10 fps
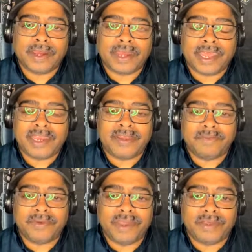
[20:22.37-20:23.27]
like to
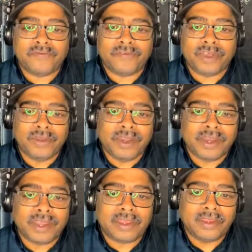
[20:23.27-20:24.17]
bring a flip,
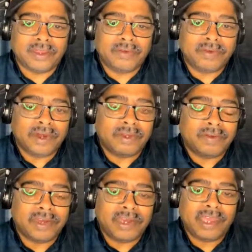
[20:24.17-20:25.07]
like
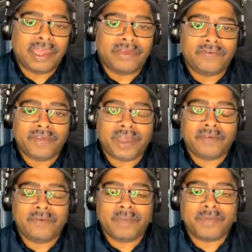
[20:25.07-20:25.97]
when Dave, I
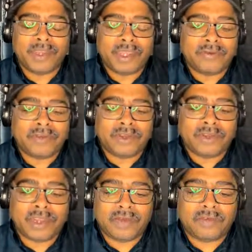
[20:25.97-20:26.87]
remember they
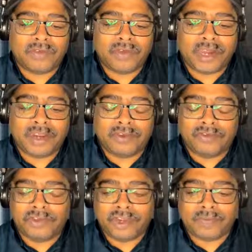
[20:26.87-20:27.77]
were trying to
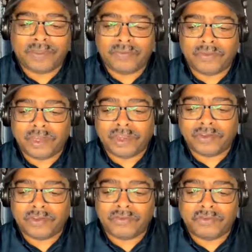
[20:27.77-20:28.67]
do something with their
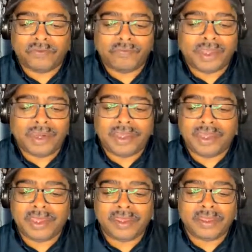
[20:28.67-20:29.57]
social
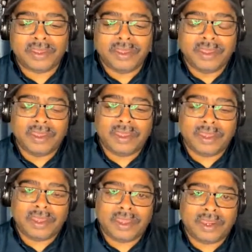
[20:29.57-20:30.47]
media,
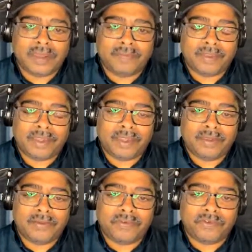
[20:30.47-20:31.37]
and I
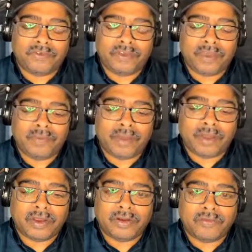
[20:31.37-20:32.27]
believe
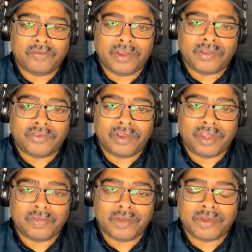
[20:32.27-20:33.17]
StreamYard or
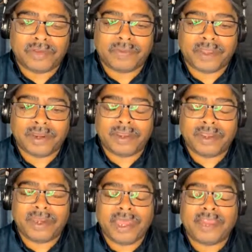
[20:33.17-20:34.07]
Restream or something,
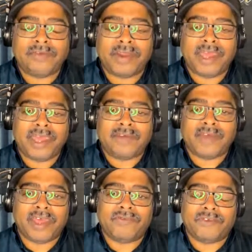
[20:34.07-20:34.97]
and that's what I
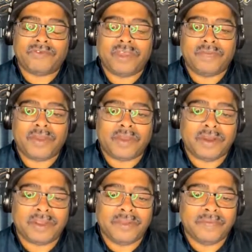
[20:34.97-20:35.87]
have. I have
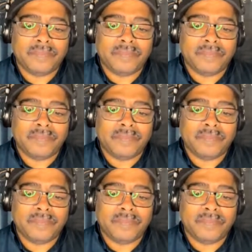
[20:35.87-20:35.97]
StreamYard,